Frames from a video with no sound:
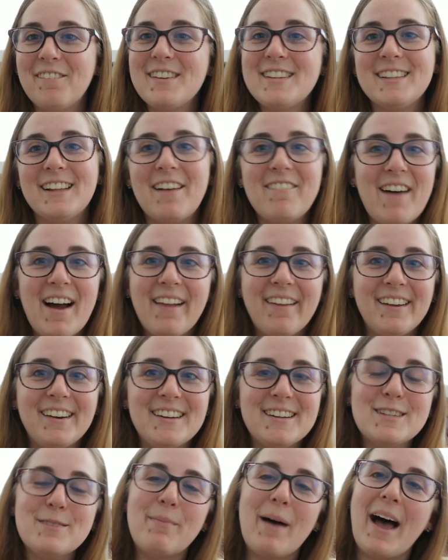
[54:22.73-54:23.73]
was Love
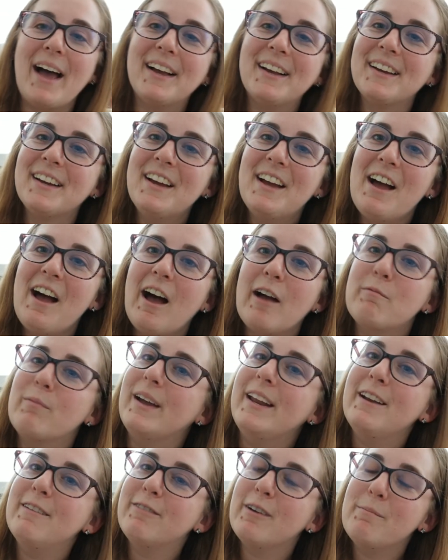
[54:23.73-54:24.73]
Island is back. I'm
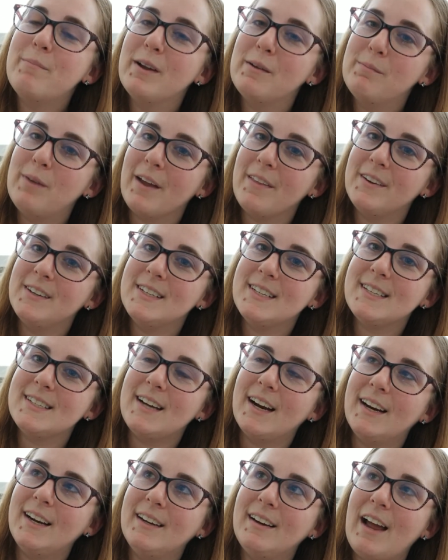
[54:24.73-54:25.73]
waiting for Big Brother to
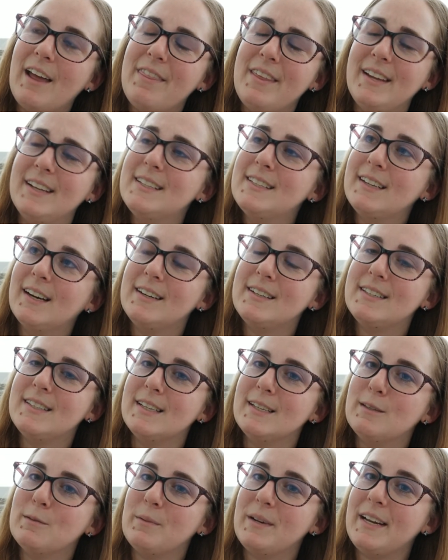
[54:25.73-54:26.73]
start. I think it starts
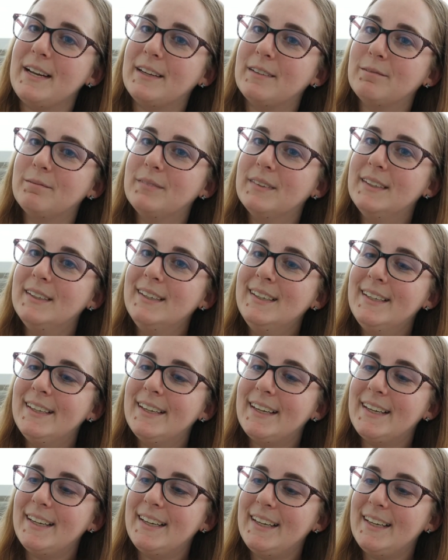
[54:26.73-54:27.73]
this week.
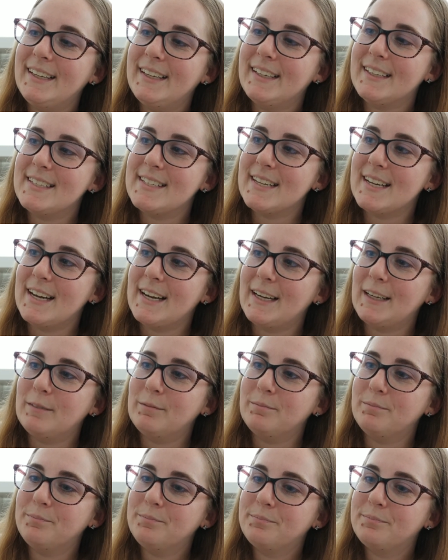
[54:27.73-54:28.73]
And
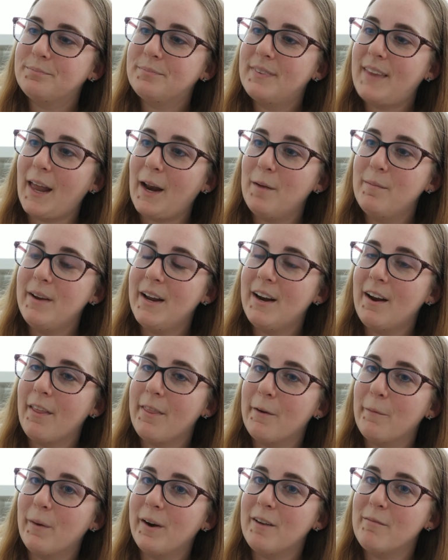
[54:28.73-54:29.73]
um, that'll be
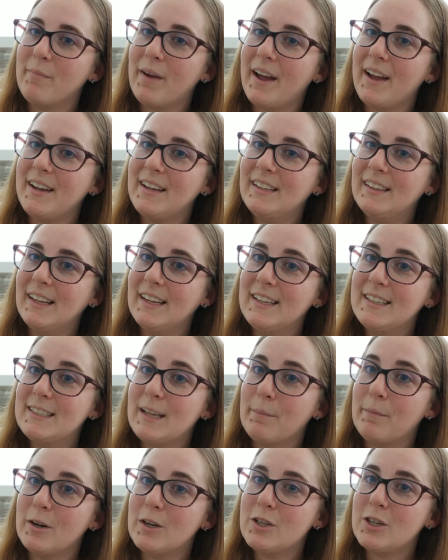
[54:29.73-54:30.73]
another one of my like
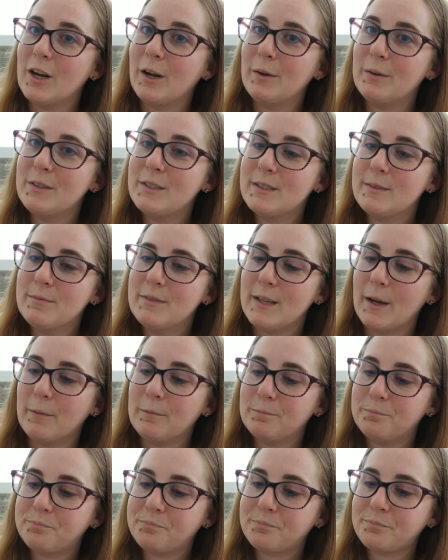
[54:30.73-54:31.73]
summer shows. So